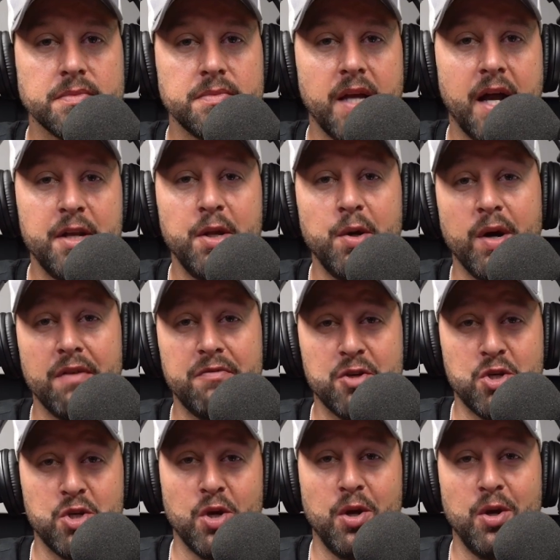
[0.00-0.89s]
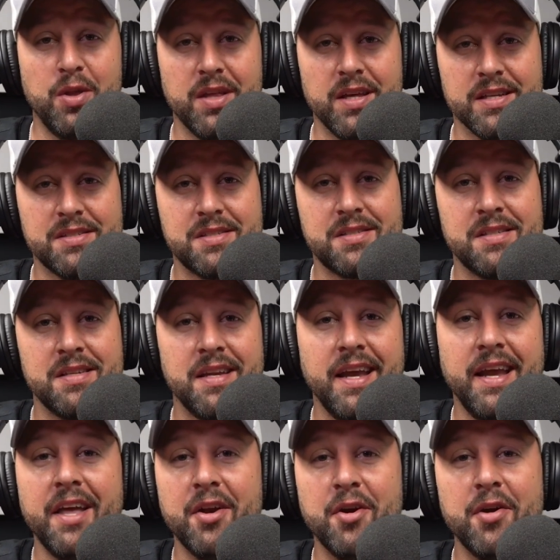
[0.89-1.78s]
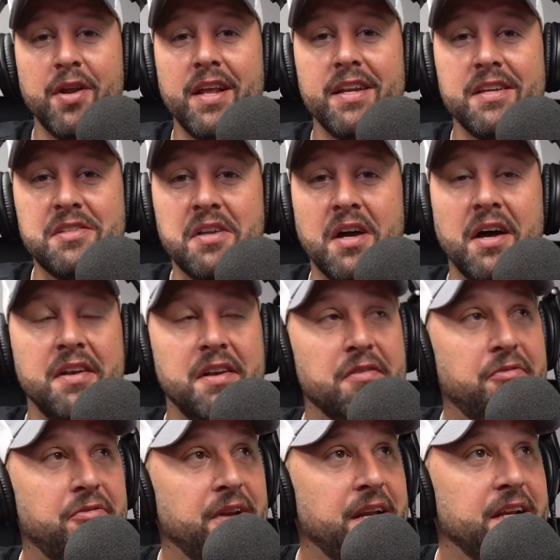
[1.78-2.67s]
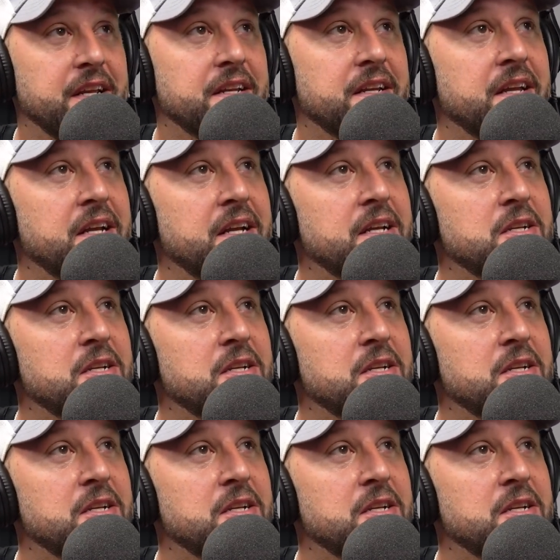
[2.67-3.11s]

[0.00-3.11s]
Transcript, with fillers: I do have to show you this. Internet is undefeated.